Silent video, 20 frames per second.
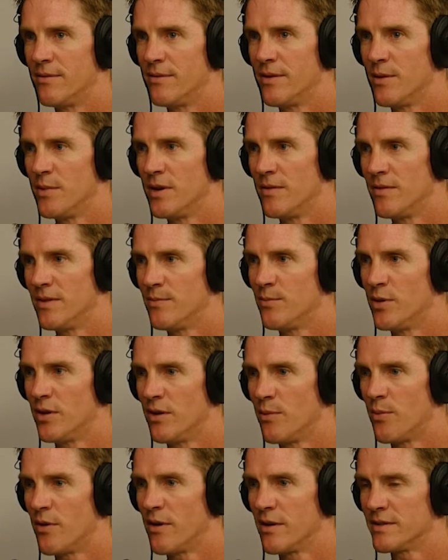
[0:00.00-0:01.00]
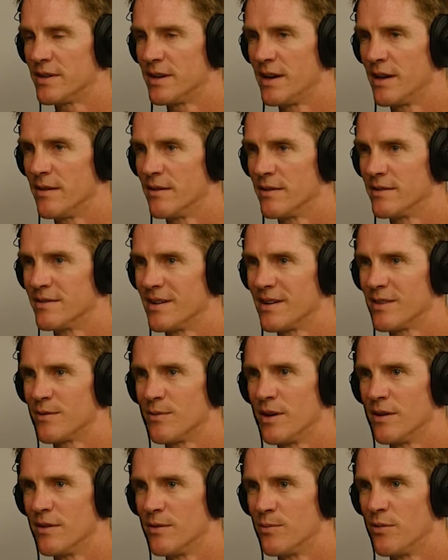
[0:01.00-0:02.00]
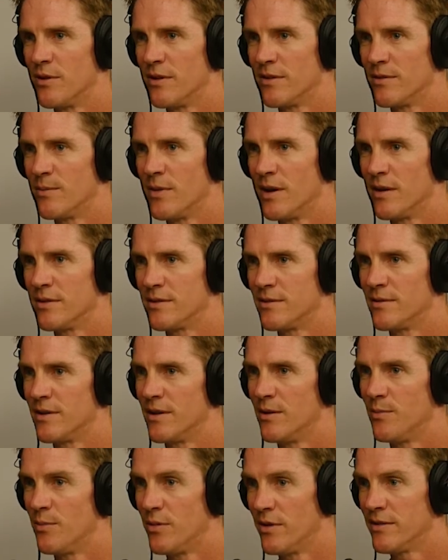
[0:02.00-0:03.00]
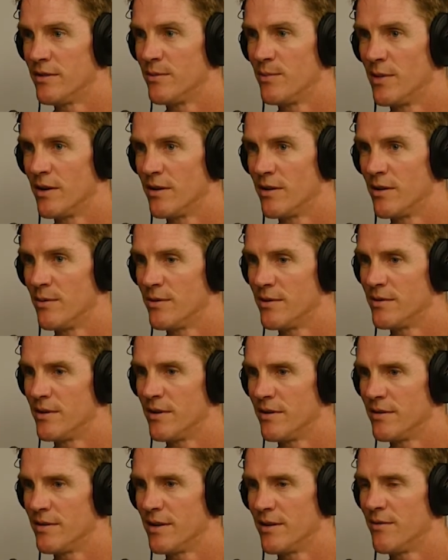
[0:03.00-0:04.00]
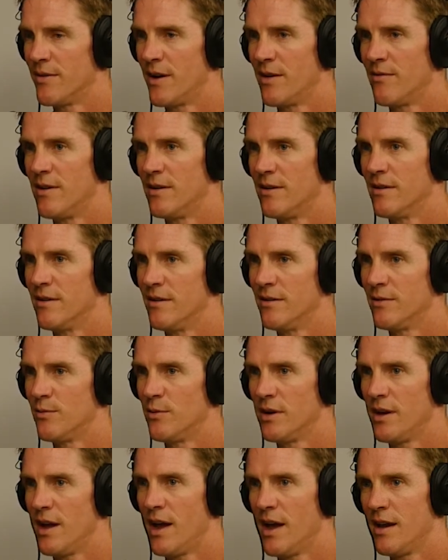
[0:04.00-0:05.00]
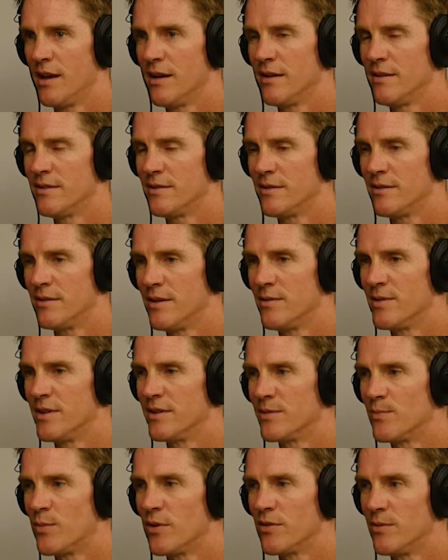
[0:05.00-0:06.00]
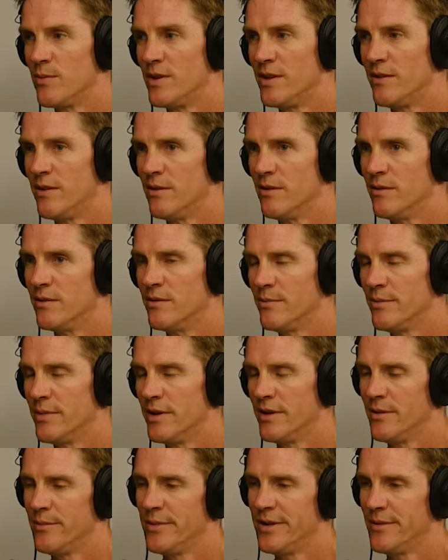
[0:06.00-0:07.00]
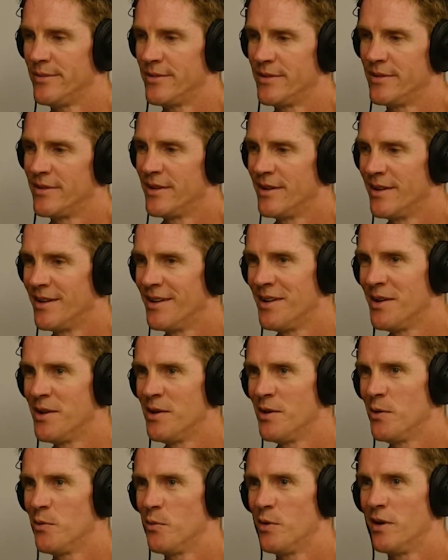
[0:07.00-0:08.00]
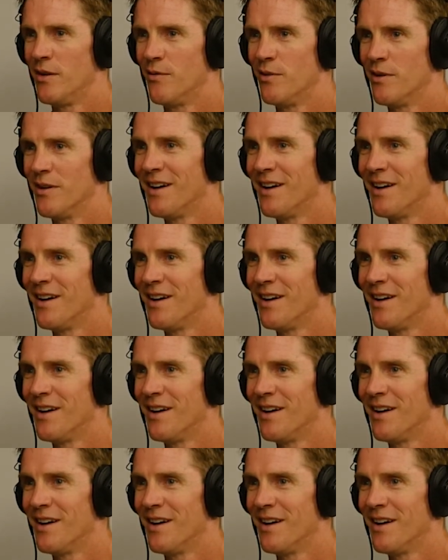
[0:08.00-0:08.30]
I mean, if you put all the parks together, it's like 300 plus miles of trail. Plus the Maricopa Trail, it's like 500, and there's one guy. So there's supposed to be two, but I mean, whatever.